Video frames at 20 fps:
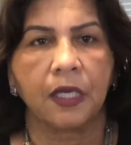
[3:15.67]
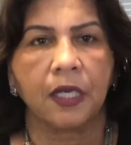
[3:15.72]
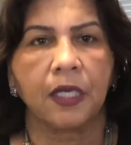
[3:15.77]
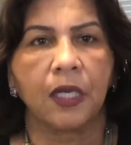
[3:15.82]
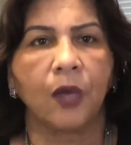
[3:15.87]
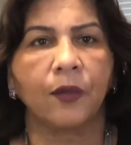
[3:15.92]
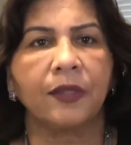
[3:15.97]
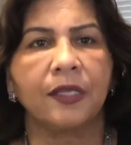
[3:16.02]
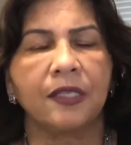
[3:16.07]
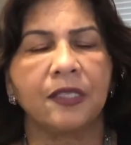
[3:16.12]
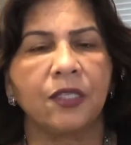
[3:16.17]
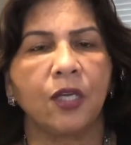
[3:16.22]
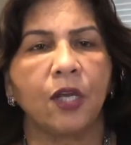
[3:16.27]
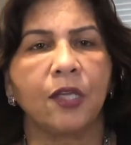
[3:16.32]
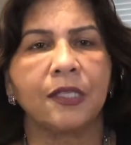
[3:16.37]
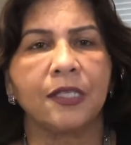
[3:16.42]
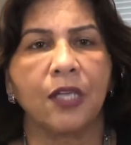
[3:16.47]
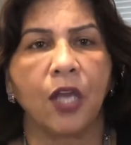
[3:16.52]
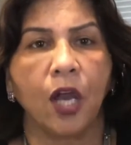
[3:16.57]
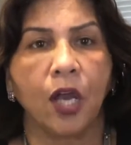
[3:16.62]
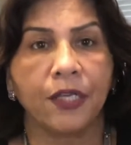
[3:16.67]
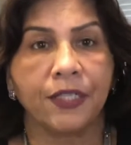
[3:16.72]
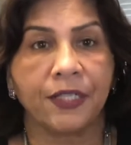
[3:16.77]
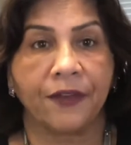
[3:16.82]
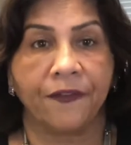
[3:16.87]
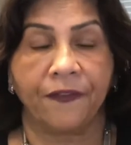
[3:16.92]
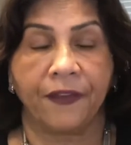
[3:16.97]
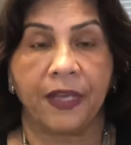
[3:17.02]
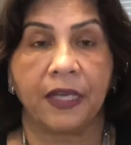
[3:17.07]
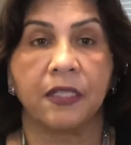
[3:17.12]
Now, this does not
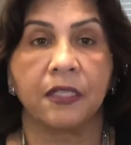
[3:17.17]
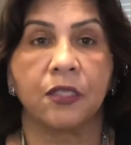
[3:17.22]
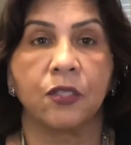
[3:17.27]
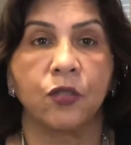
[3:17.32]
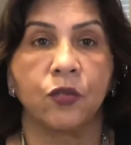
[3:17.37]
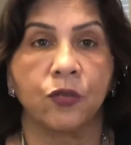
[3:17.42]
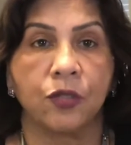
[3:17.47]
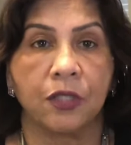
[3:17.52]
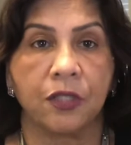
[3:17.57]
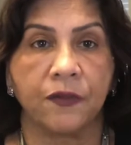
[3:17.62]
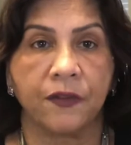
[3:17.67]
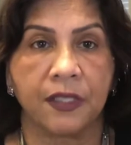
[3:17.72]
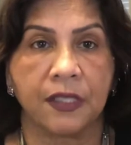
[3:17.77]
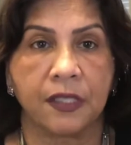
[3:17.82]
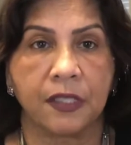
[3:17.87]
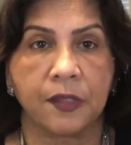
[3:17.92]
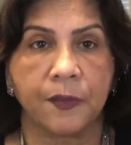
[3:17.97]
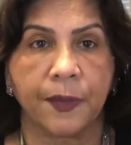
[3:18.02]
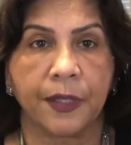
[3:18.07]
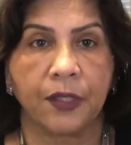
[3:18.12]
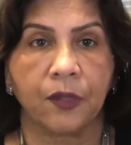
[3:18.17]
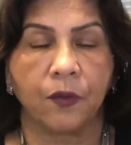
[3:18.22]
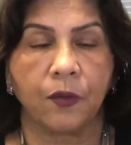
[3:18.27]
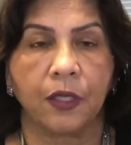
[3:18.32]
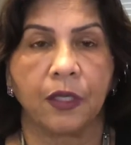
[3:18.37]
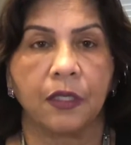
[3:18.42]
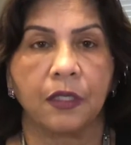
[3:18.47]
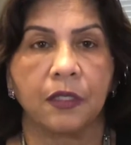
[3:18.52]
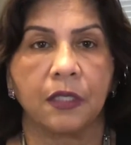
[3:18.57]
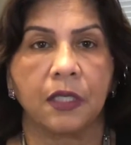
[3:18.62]
affect student visas, by the
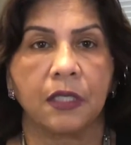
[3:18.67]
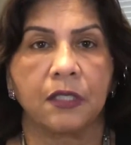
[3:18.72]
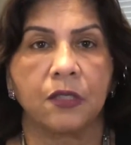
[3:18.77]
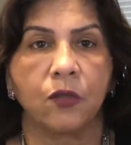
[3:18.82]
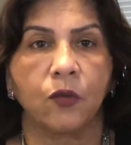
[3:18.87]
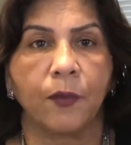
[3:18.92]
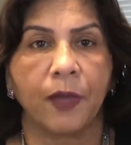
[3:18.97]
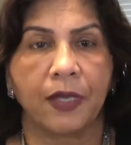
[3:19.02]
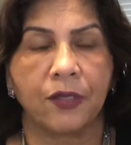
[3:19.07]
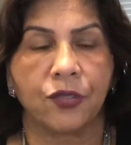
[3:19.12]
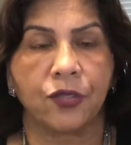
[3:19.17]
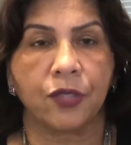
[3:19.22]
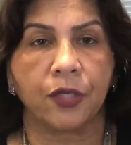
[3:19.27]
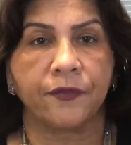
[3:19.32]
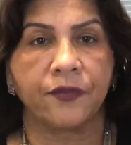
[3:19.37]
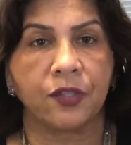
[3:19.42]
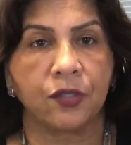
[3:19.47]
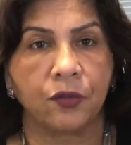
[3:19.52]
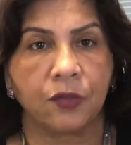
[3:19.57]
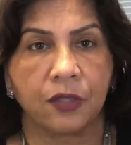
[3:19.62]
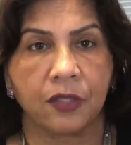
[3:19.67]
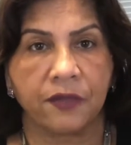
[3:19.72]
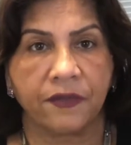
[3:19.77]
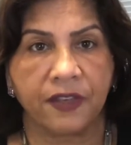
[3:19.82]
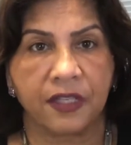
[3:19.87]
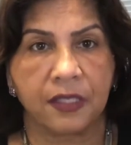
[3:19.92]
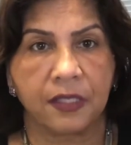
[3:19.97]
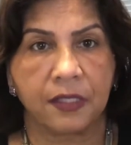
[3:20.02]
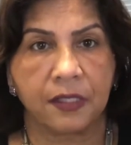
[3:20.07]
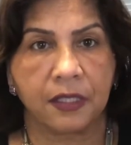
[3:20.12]
way. There's no mention of student
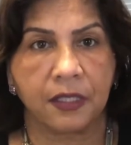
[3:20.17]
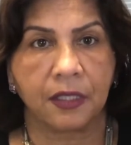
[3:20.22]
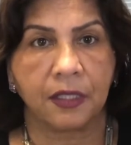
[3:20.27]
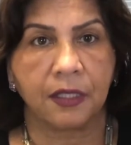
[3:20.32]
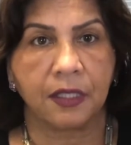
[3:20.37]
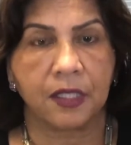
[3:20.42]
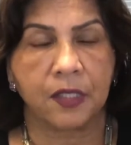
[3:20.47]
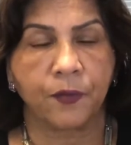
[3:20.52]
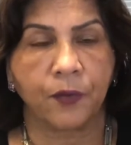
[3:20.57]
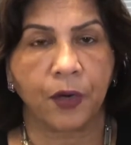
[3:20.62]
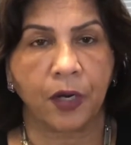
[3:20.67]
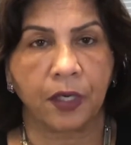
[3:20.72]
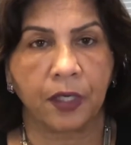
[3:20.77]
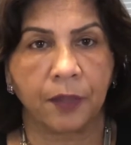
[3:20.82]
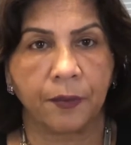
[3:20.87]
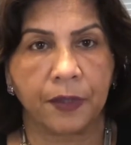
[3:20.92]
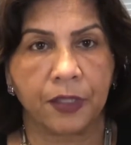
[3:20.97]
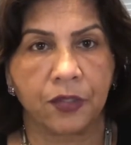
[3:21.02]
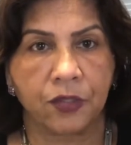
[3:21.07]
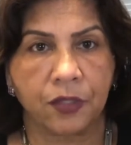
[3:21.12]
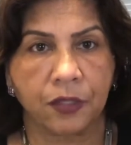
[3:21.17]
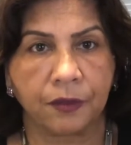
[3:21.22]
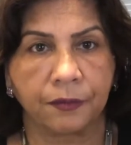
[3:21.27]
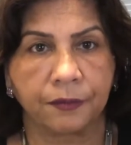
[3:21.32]
visas in this proclamation.